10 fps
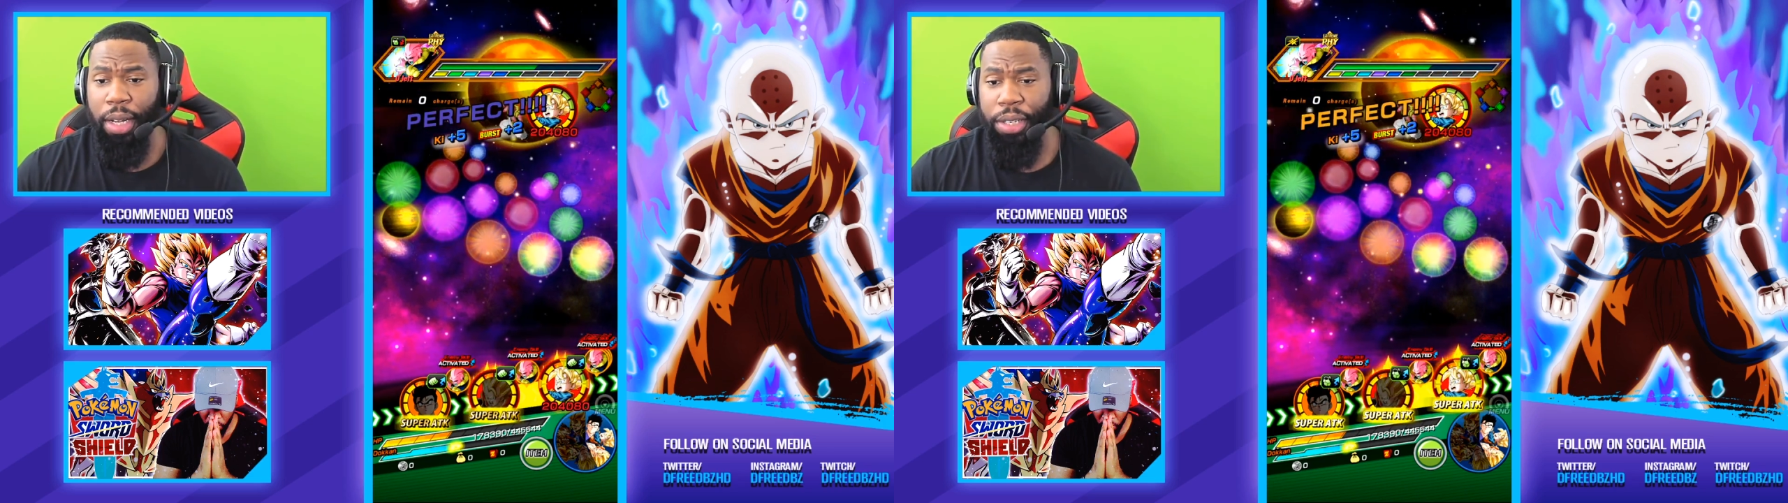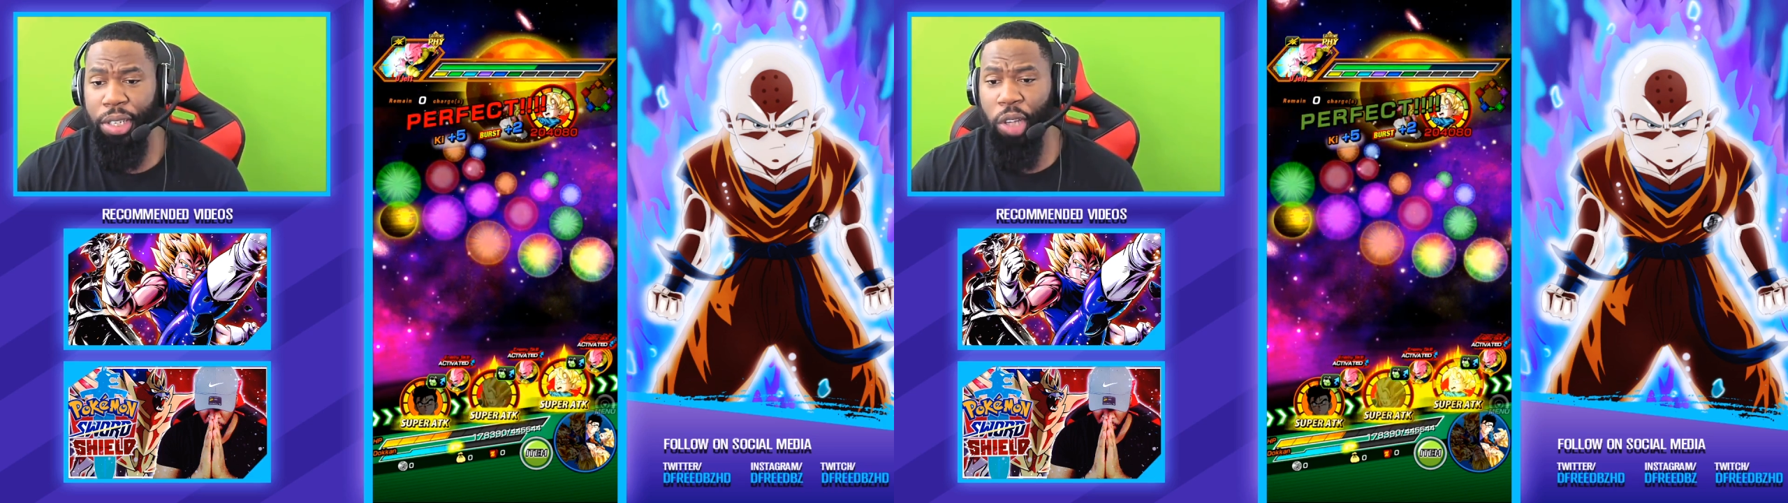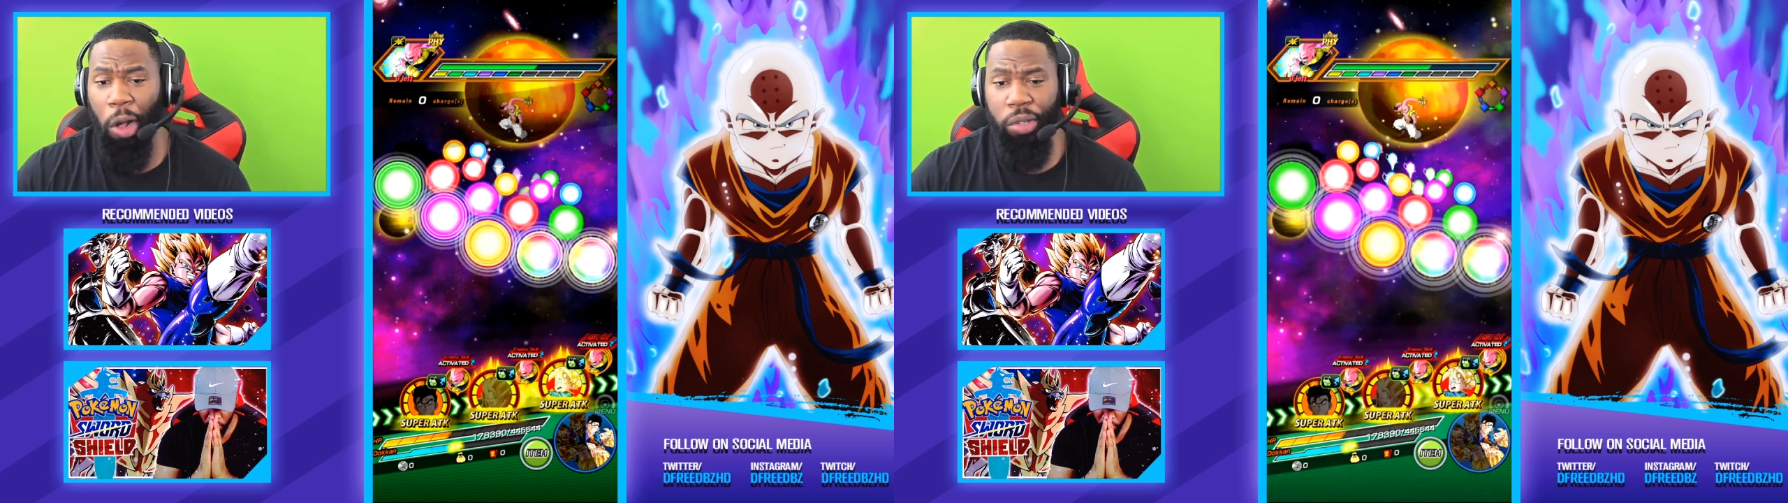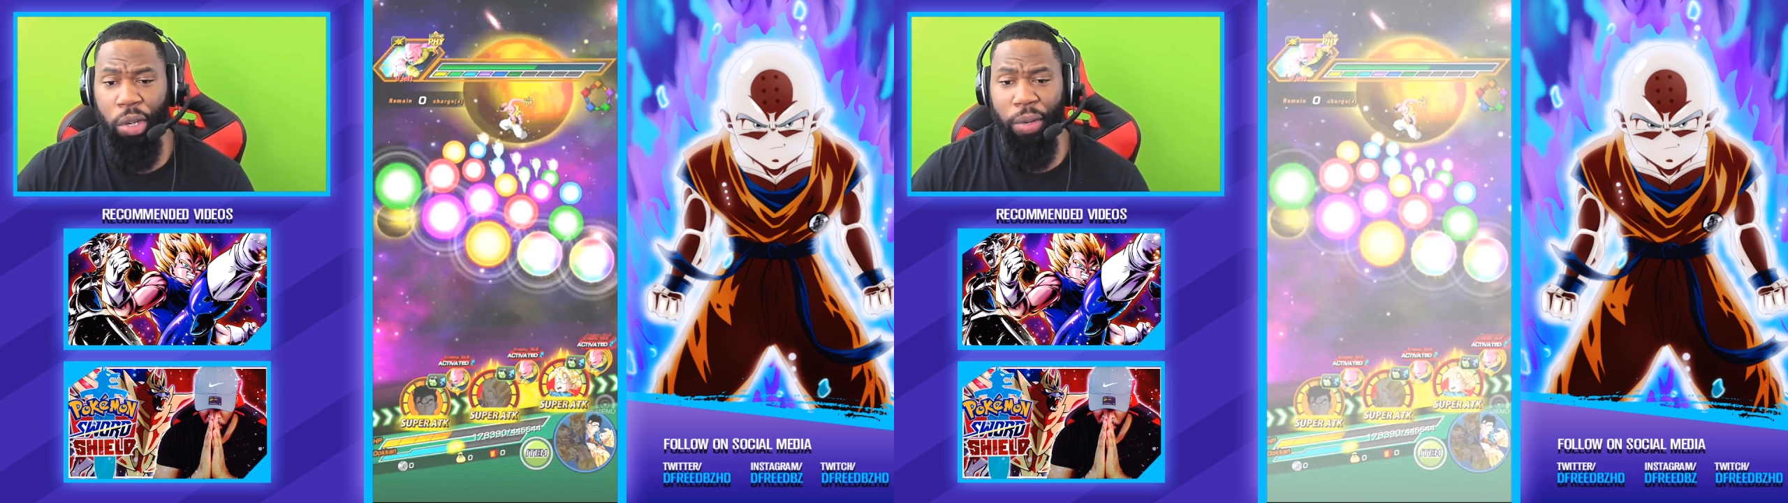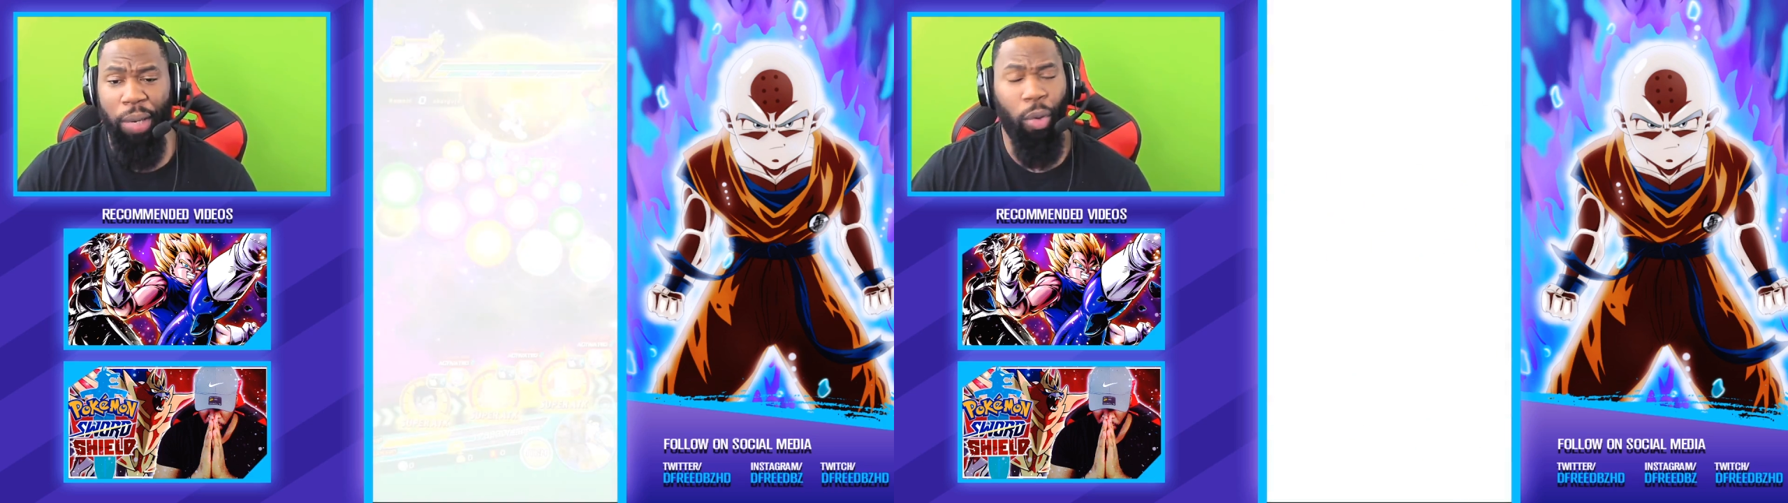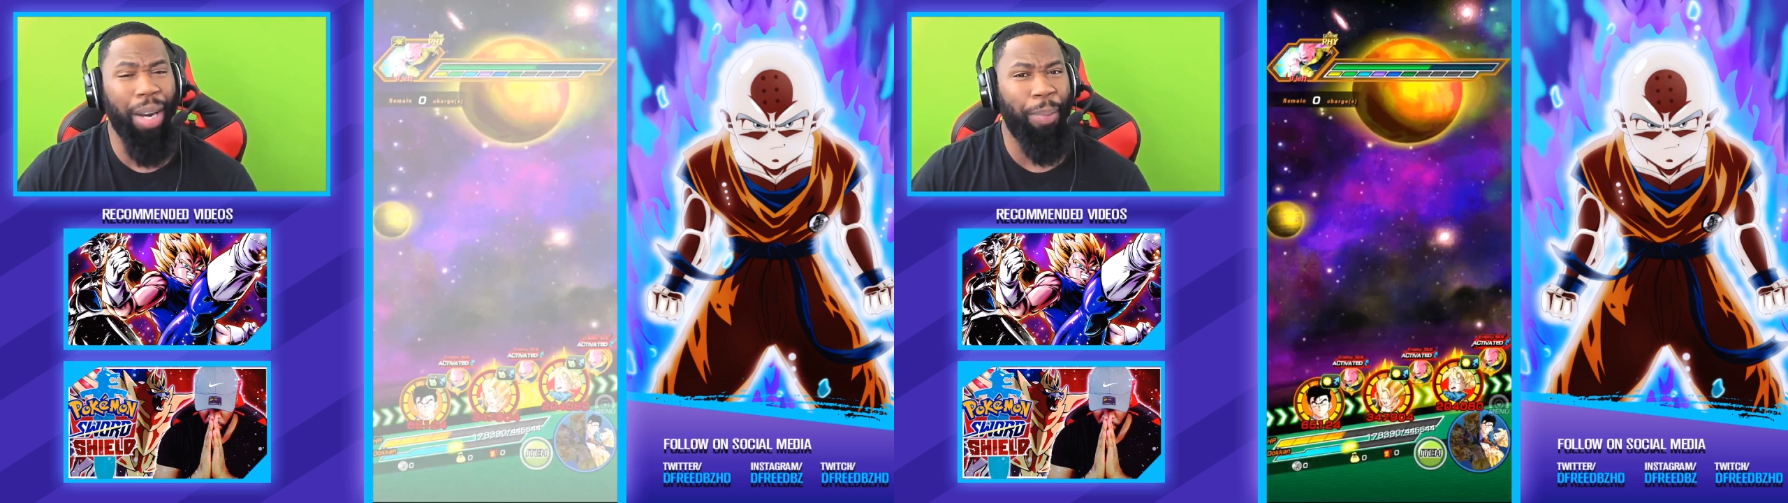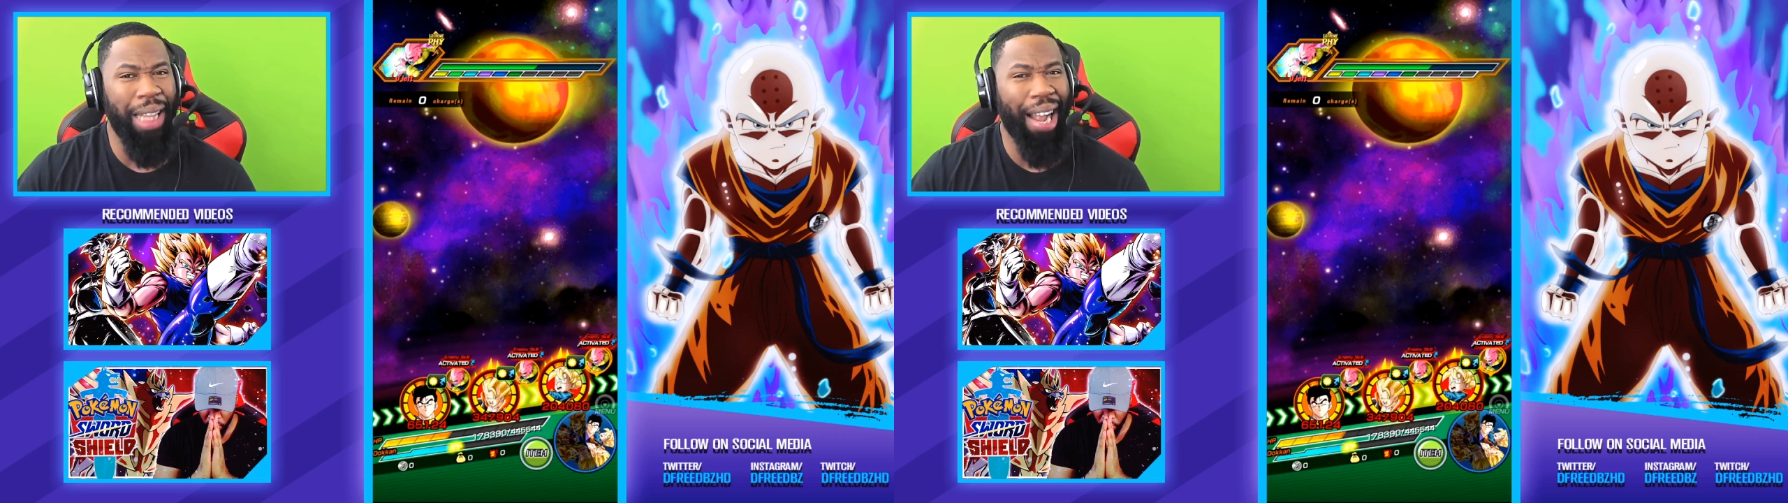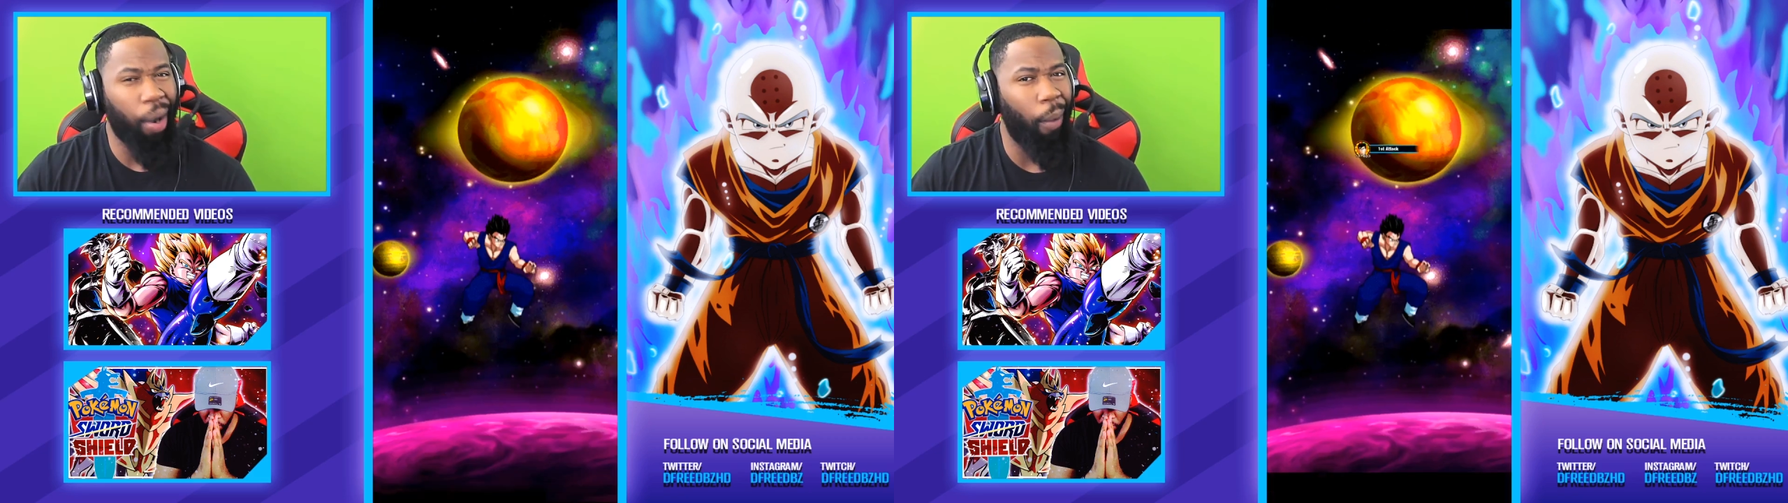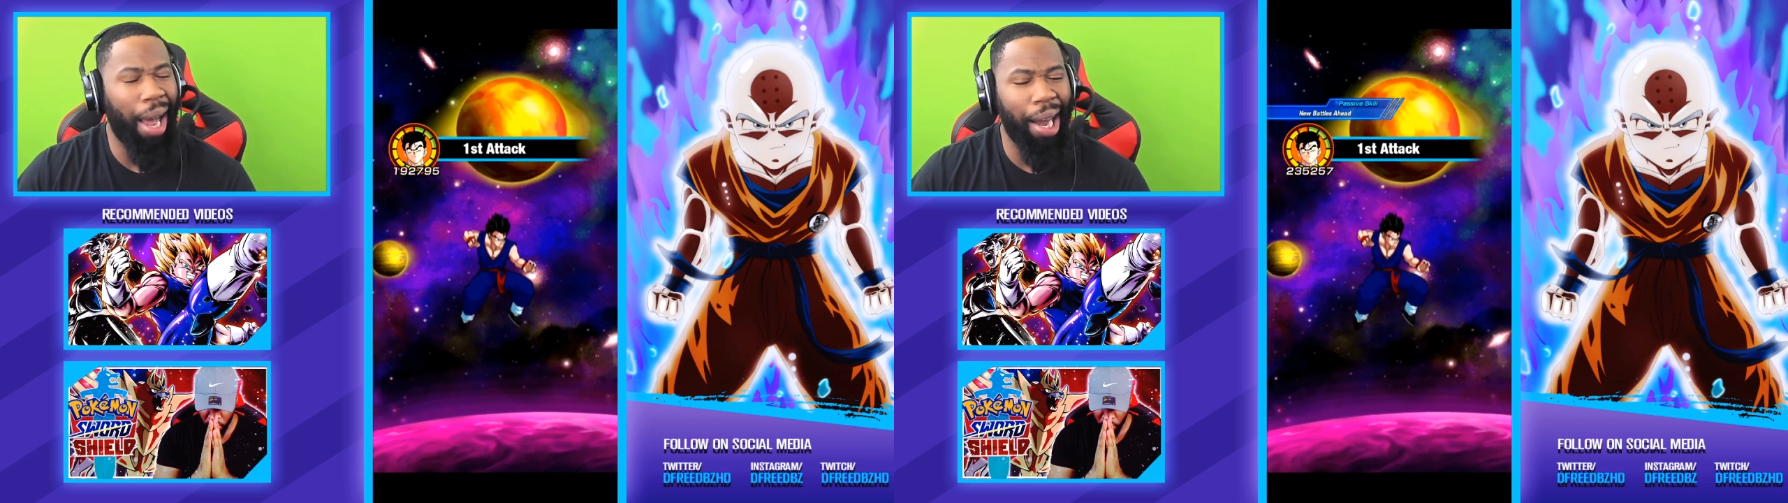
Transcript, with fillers: Just also didn't want to put that Gohan